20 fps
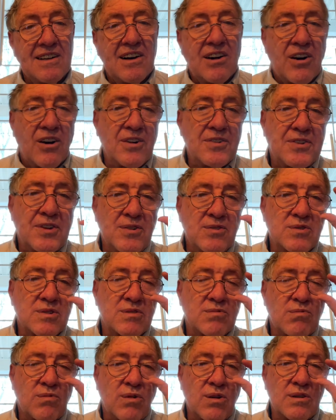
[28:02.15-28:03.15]
Aren't those
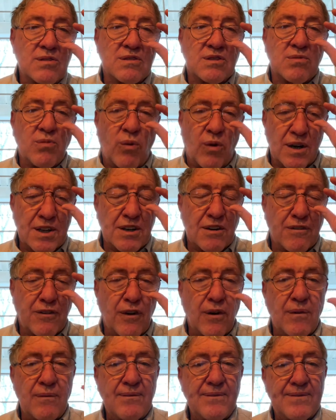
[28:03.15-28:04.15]
words
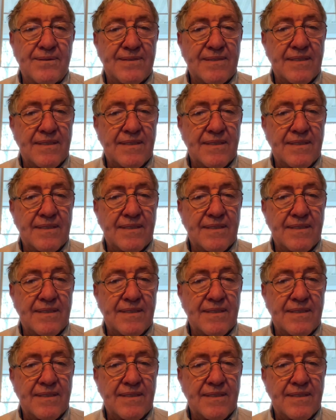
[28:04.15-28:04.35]
wonderful?